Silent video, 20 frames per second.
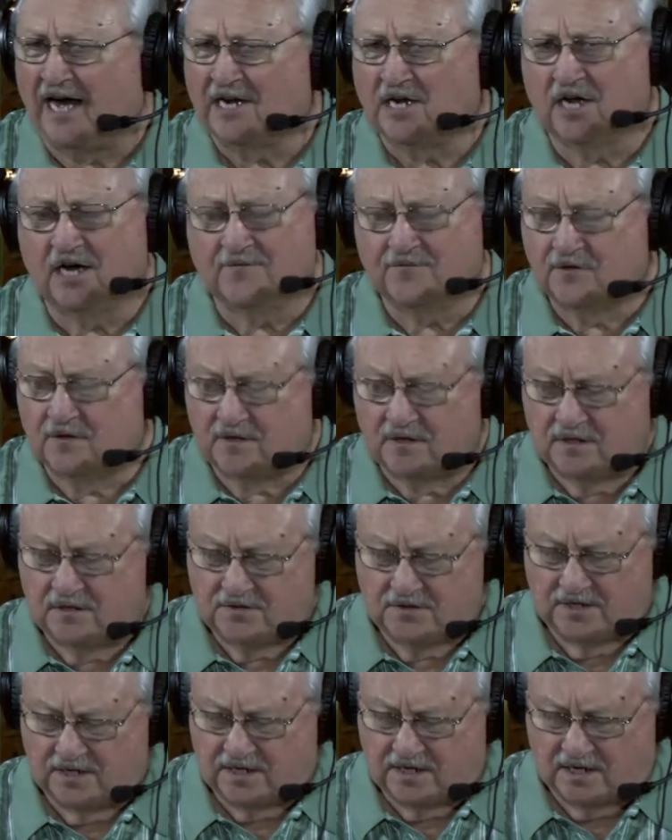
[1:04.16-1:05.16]
I love
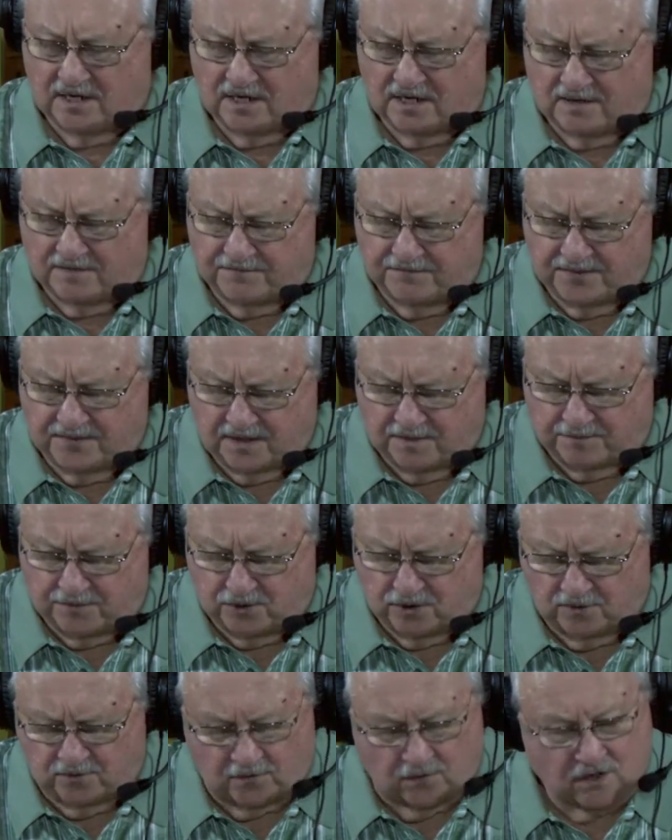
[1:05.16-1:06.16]
the
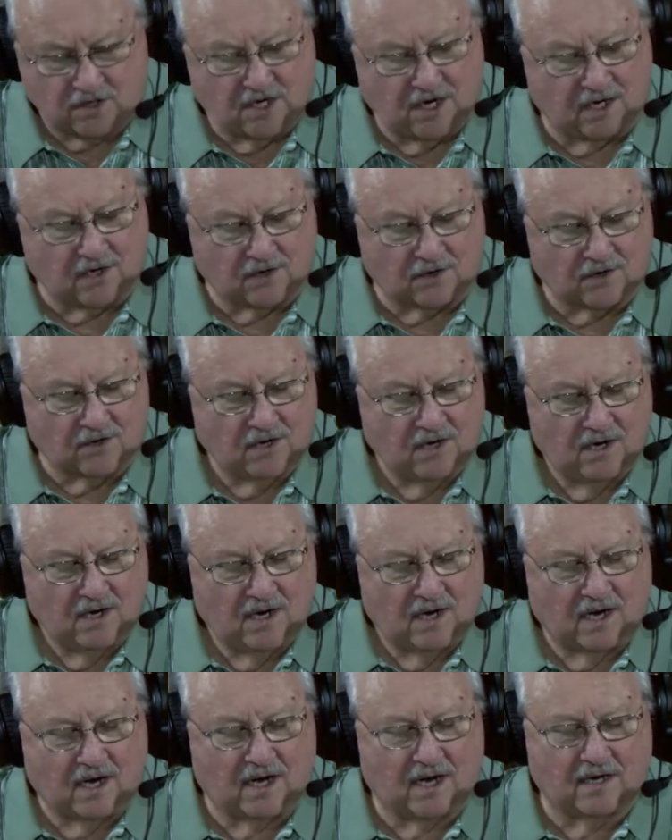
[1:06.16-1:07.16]
beautiful color,
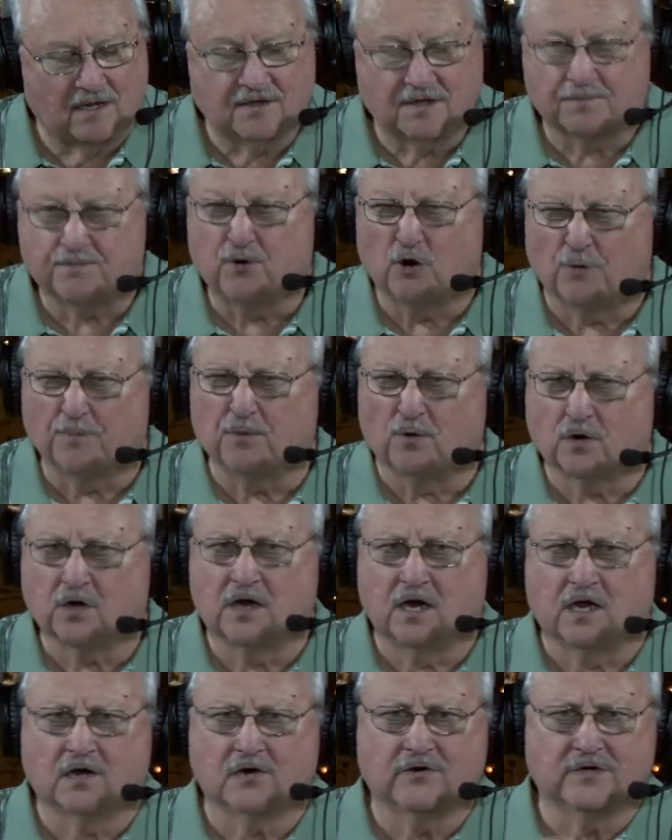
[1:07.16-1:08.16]
the purple
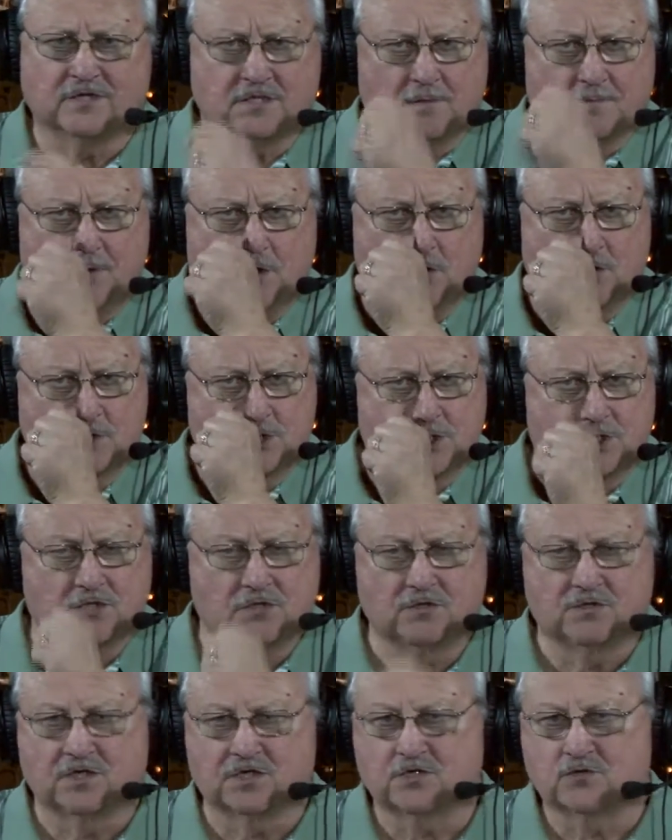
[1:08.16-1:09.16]
color, as opposed
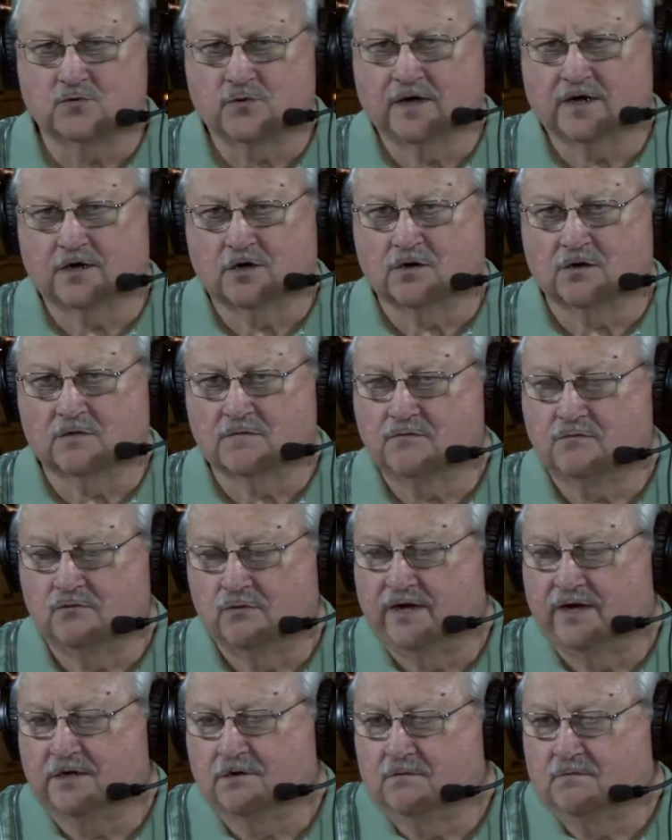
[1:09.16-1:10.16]
to just regular
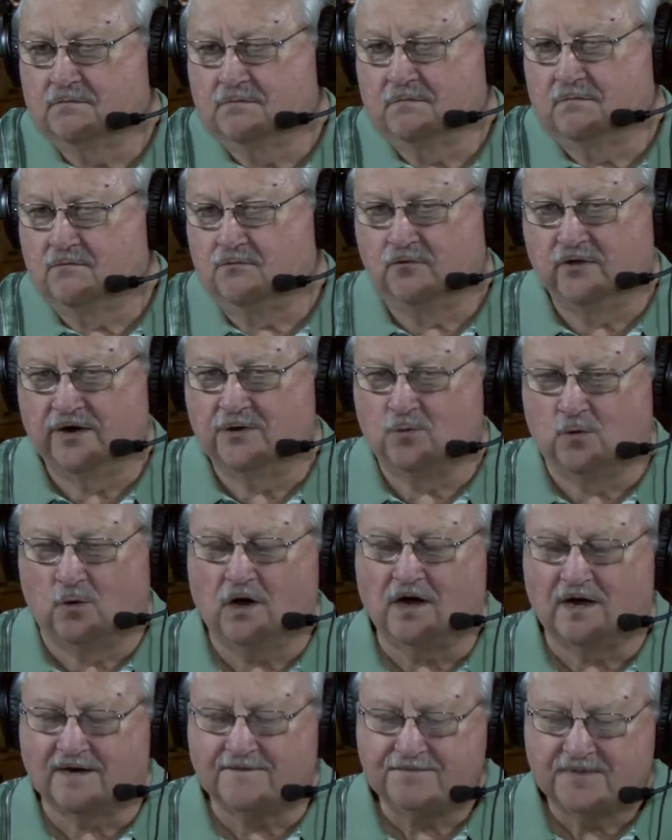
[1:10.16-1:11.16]
red
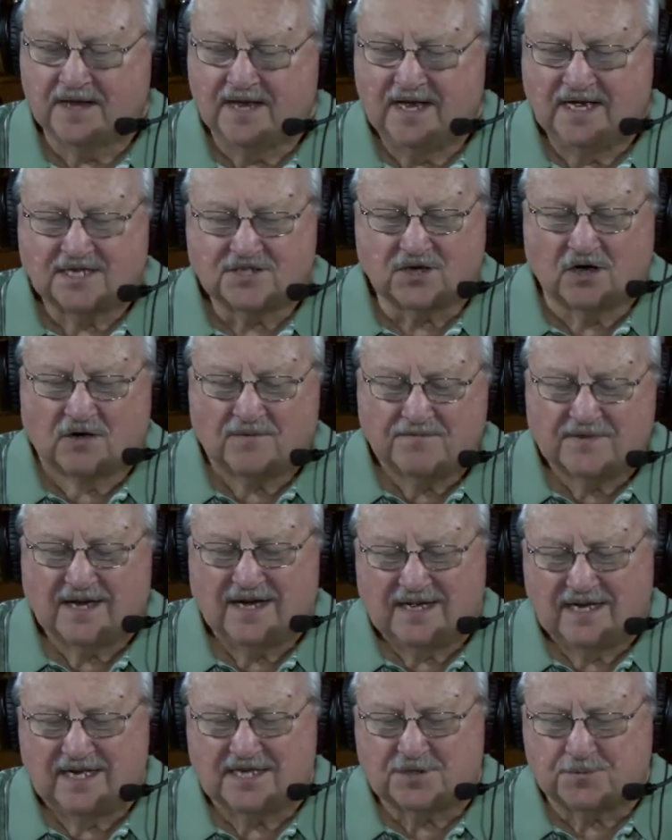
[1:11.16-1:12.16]
wine. So
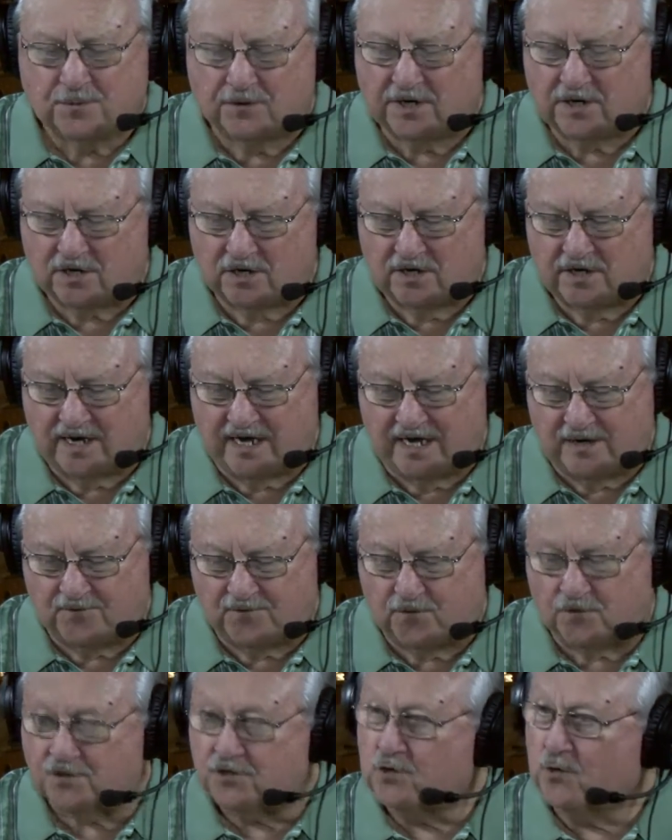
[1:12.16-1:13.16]
it's pretty good,
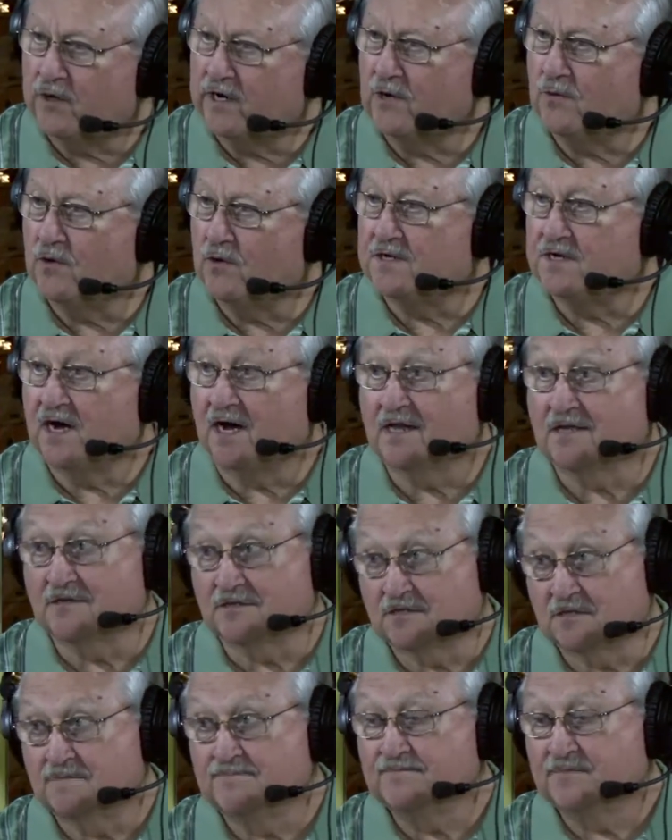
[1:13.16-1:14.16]
and for
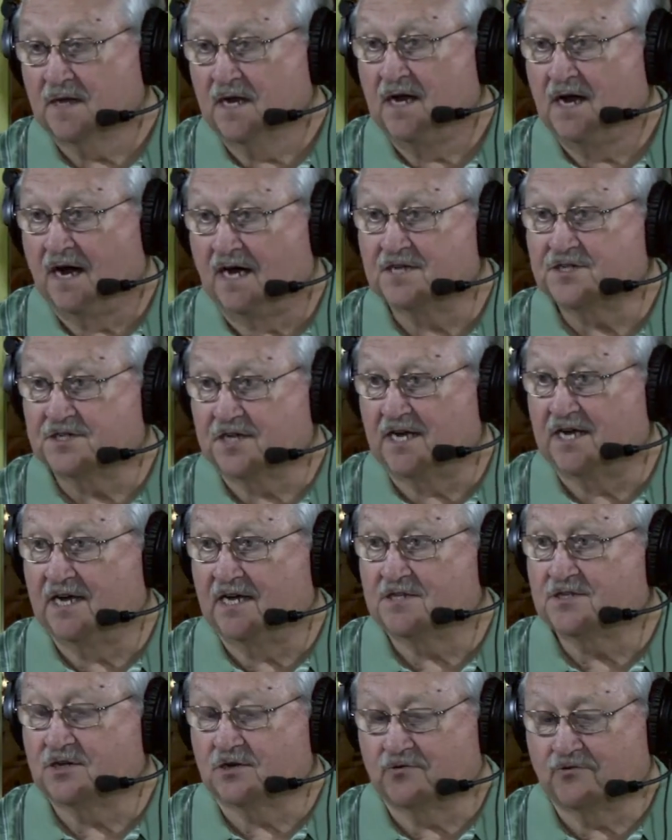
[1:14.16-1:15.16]
$21, I say
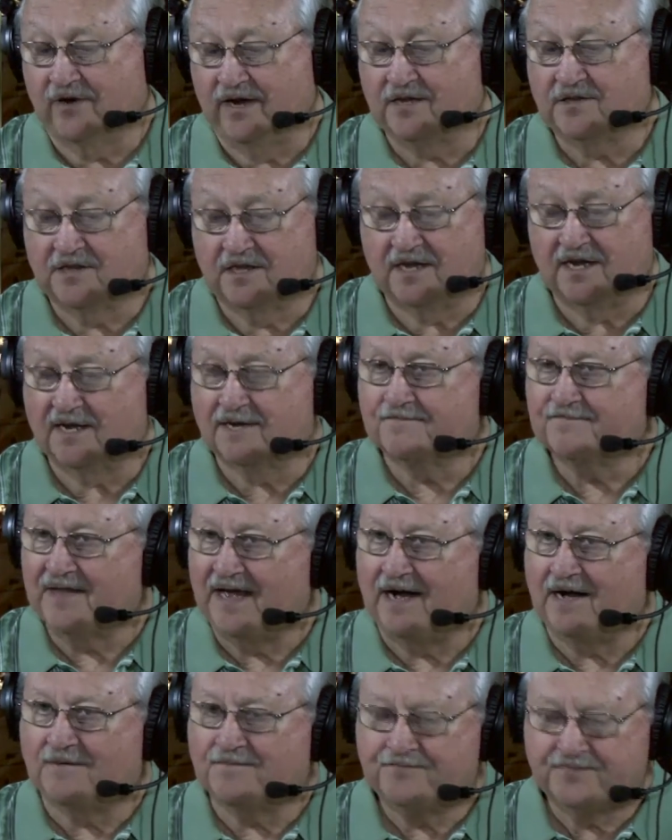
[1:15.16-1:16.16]
that's a great thing.
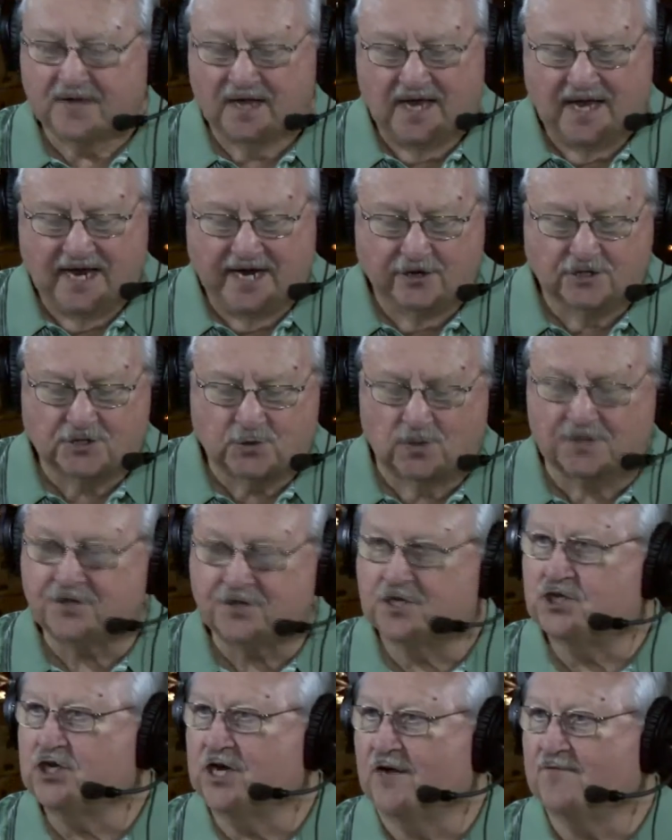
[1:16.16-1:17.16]
Now, here's
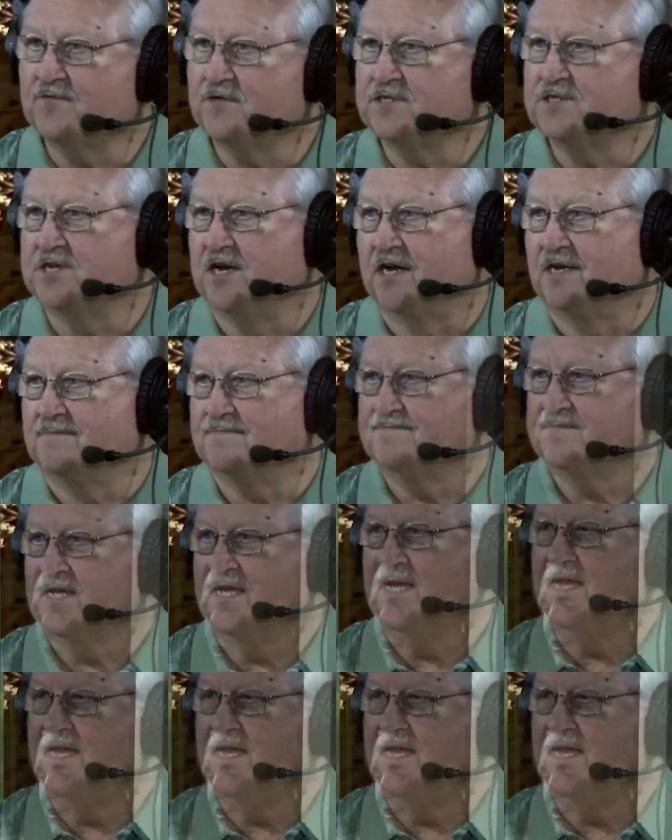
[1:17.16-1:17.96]
what the chef has done.